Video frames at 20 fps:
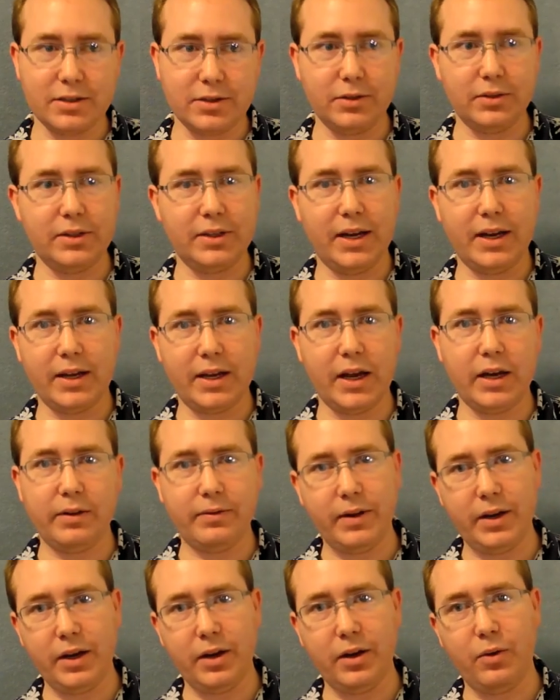Do a
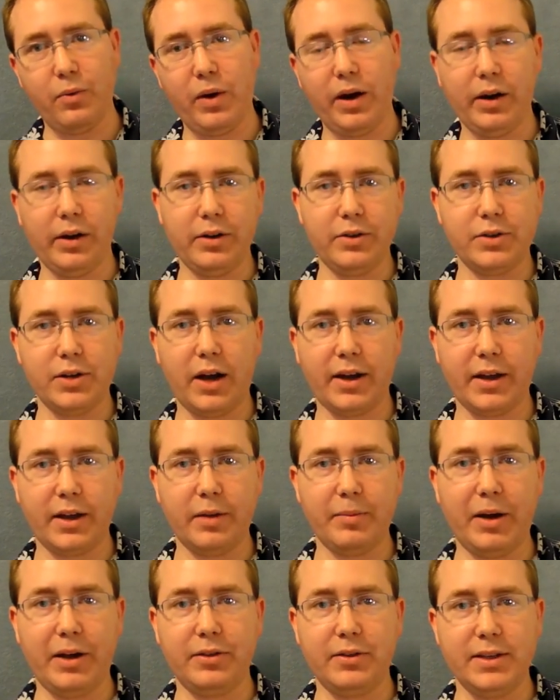dedicated video. Why aren't you
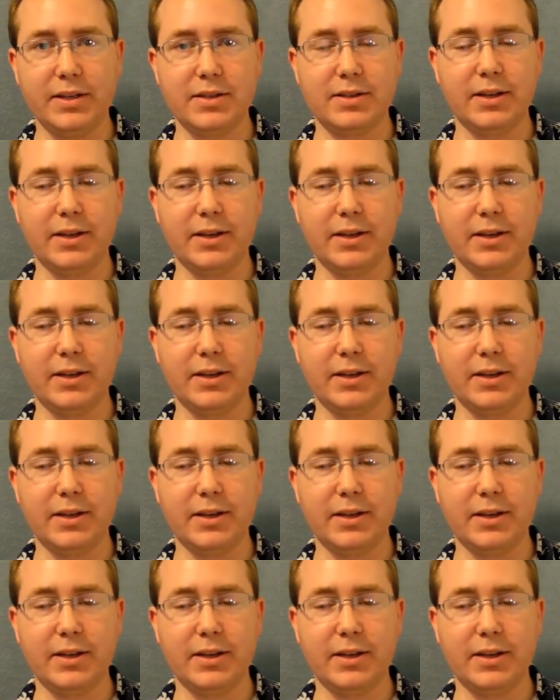talking about these